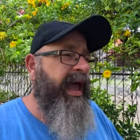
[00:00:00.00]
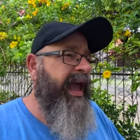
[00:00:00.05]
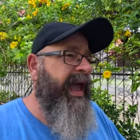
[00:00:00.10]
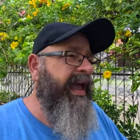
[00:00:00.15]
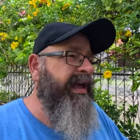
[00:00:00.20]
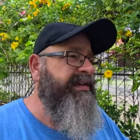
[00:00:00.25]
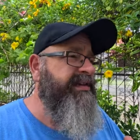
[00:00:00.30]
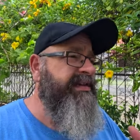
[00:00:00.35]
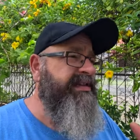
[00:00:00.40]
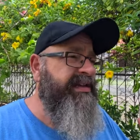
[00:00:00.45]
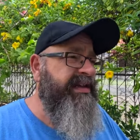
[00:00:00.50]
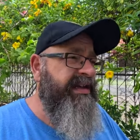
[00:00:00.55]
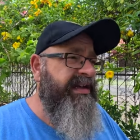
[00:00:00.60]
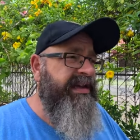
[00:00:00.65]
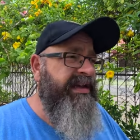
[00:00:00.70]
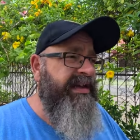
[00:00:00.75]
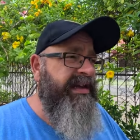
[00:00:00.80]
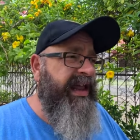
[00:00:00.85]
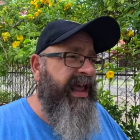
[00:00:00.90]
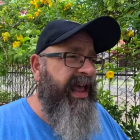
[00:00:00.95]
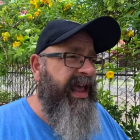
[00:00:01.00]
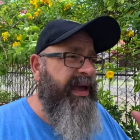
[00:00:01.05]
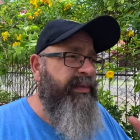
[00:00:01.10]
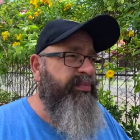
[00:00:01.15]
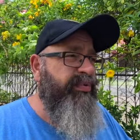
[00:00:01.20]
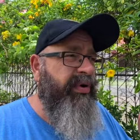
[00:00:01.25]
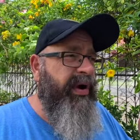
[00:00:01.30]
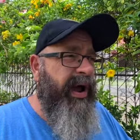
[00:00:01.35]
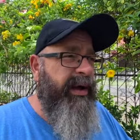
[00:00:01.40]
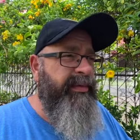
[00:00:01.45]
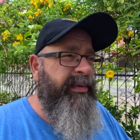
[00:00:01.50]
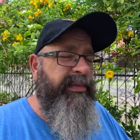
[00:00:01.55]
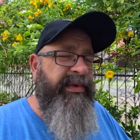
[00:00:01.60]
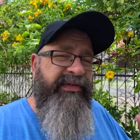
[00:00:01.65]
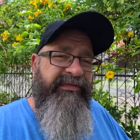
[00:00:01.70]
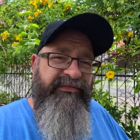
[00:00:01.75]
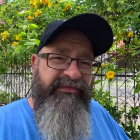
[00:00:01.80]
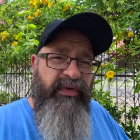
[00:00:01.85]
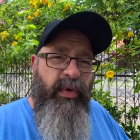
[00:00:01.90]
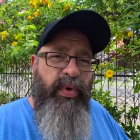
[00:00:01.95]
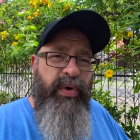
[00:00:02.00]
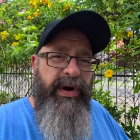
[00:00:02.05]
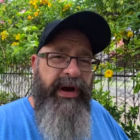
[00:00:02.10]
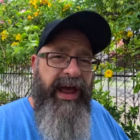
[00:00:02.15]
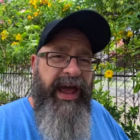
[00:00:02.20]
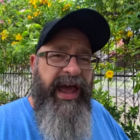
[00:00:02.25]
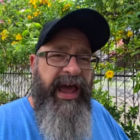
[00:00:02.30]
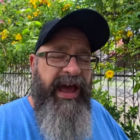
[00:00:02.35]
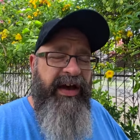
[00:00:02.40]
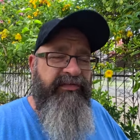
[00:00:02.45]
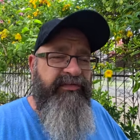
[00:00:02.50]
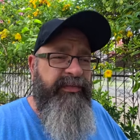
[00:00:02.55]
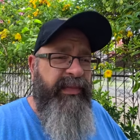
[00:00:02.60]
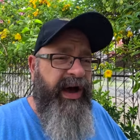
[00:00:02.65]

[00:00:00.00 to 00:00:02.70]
and did a probably 4.5